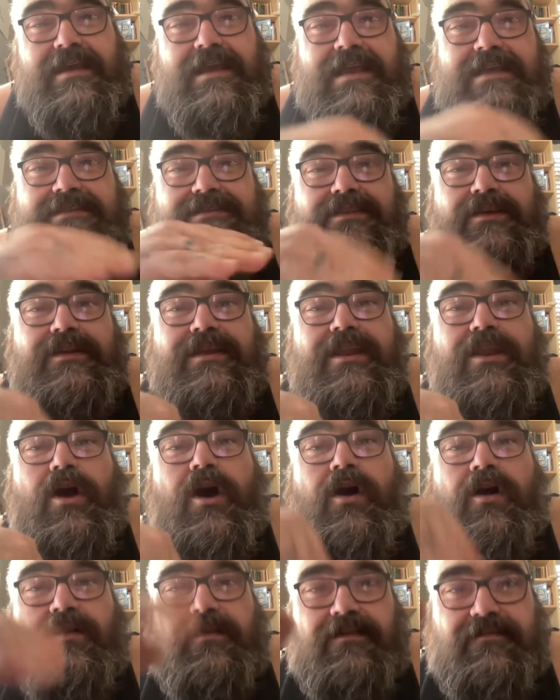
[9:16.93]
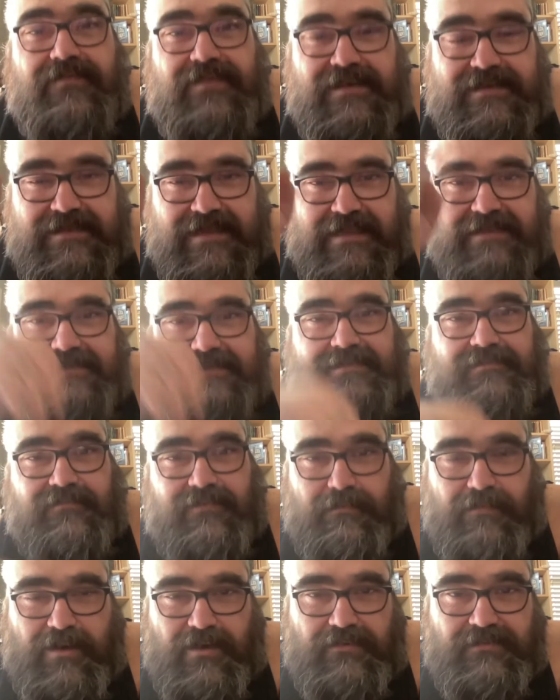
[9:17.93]
is look at all of the dates of
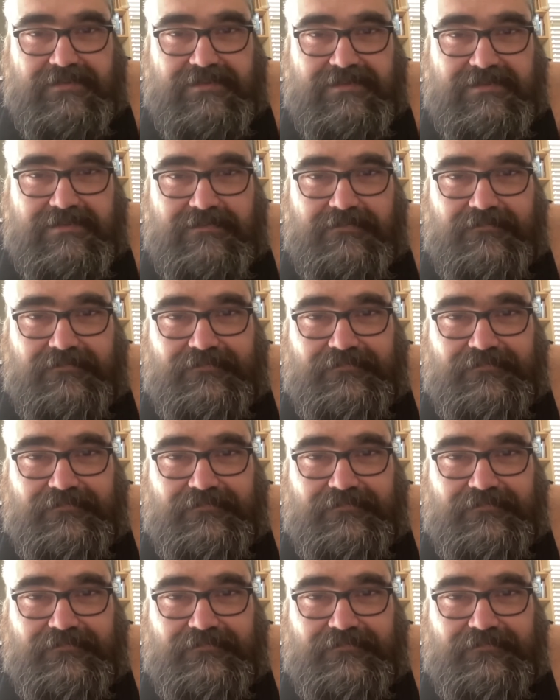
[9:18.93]
the posts.